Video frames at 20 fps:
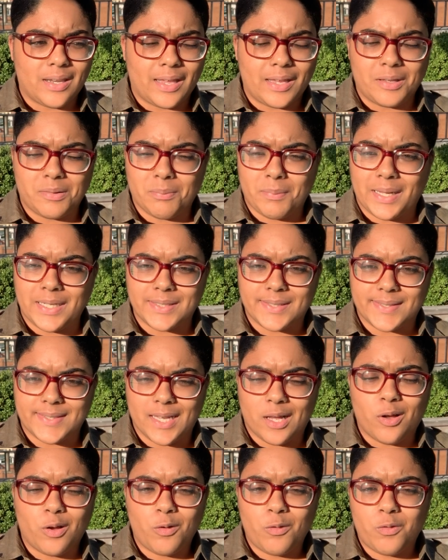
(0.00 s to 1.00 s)
like
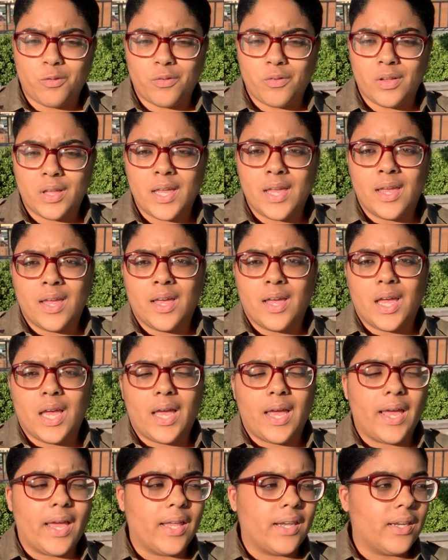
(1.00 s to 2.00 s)
myself,
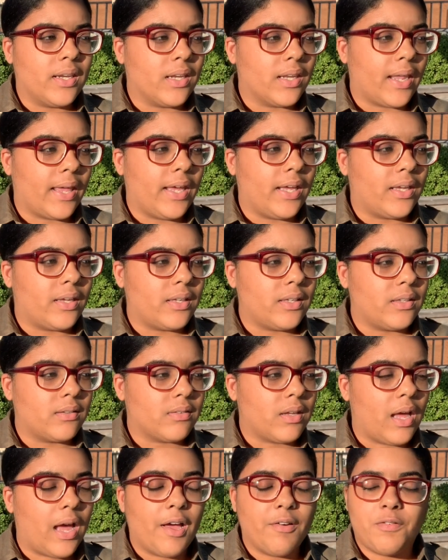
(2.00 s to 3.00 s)
and like
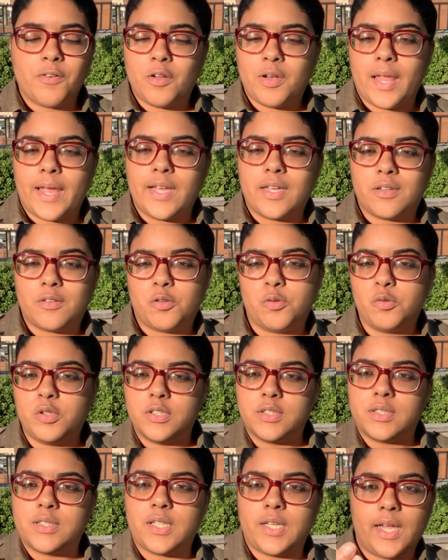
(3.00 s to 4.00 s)
I feel like you
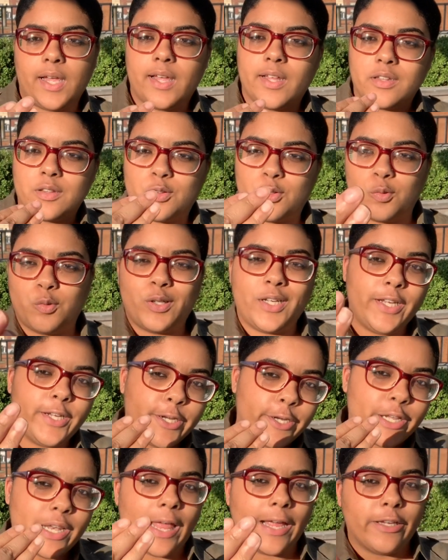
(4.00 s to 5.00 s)
could see it through
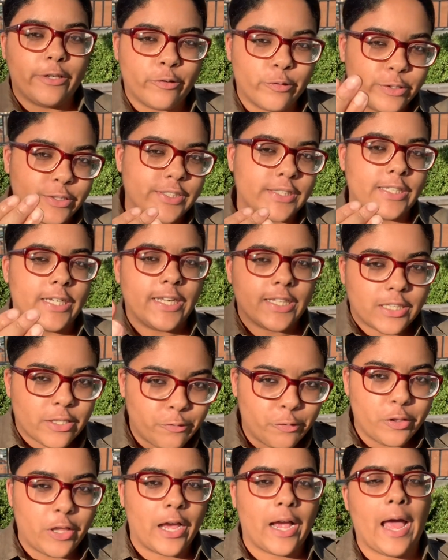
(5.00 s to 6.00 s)
here, like you can see it
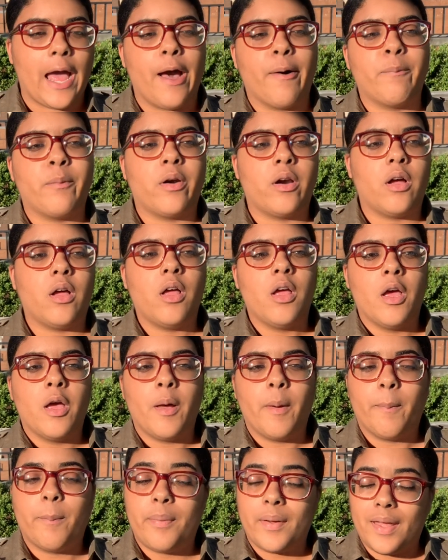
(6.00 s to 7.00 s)
through the camera.
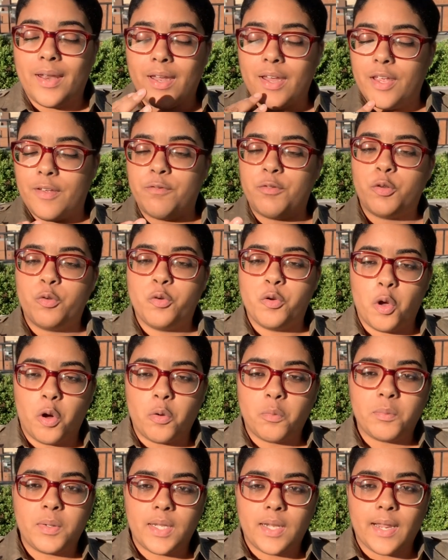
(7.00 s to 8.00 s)
But if you
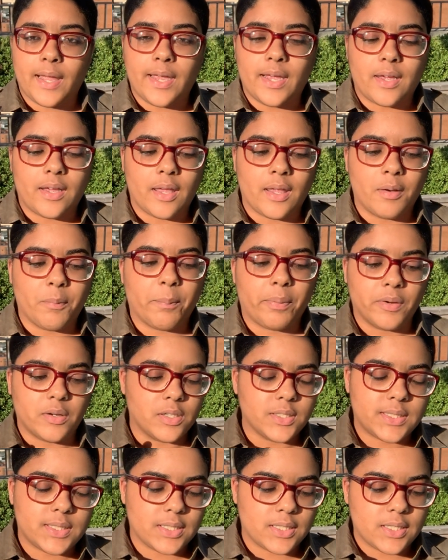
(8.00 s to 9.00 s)
know me, like, in
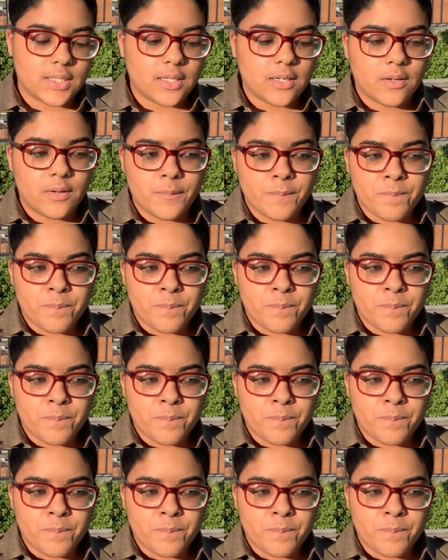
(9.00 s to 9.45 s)
person,